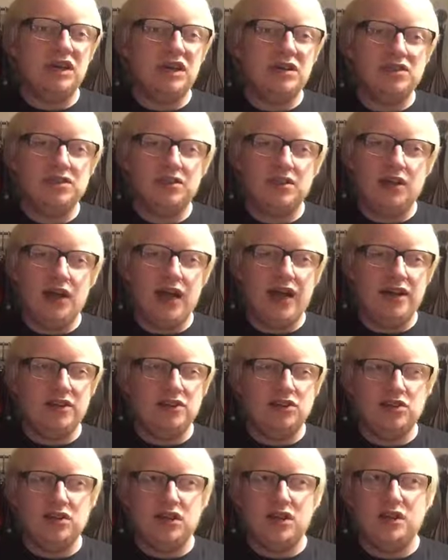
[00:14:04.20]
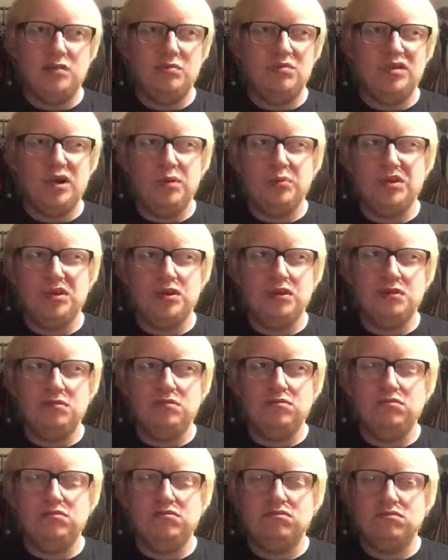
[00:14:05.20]
Is it actually a proper
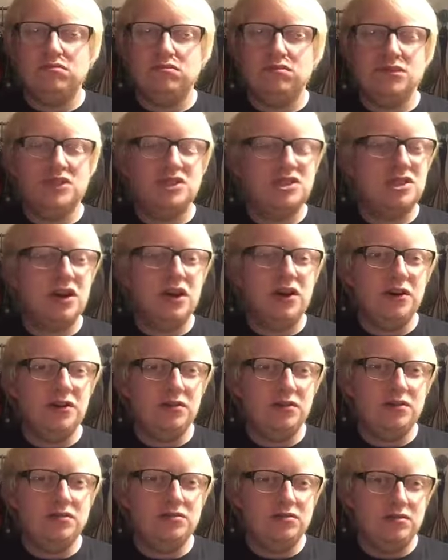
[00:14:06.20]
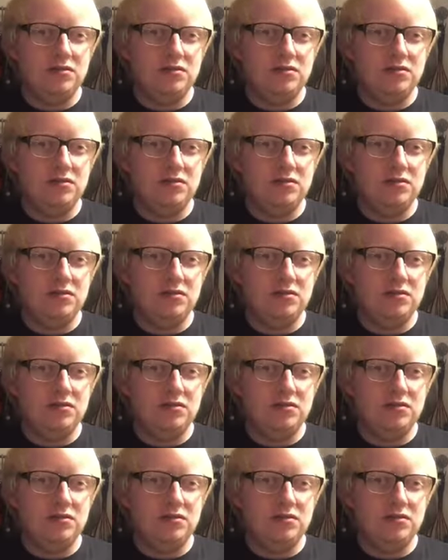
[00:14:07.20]
style?